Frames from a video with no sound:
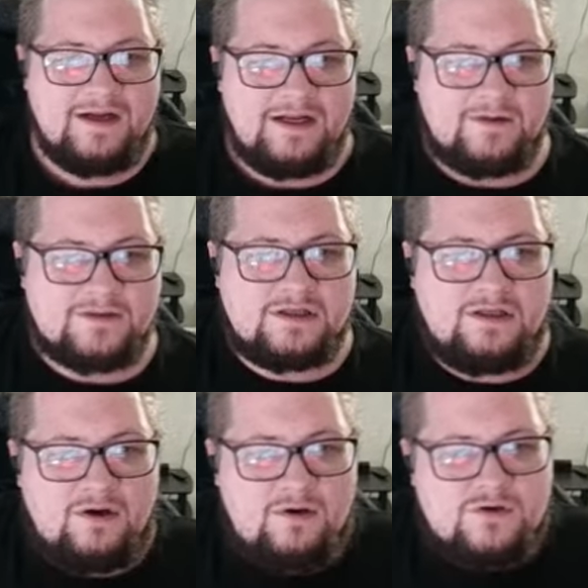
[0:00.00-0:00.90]
You just
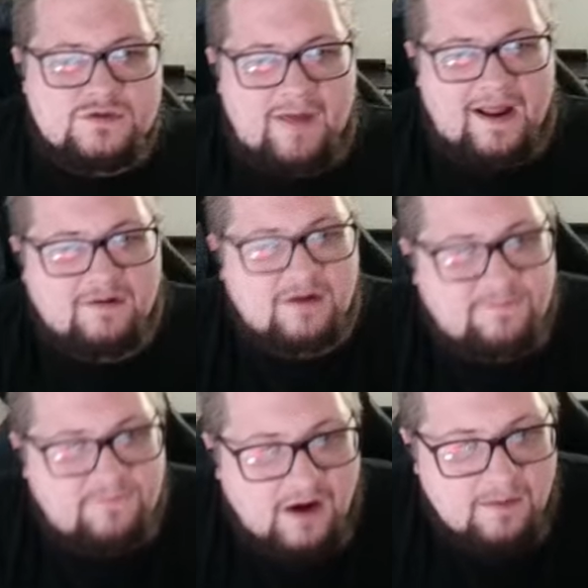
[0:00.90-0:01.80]
lose, man. They're going to
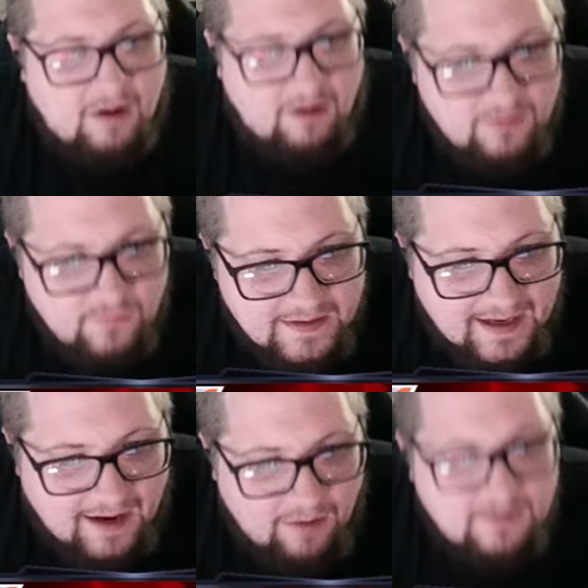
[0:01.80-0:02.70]
farm all the way
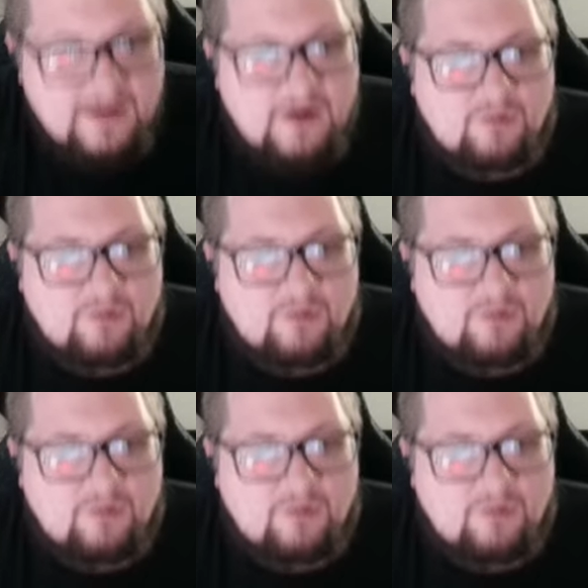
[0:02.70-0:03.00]
down.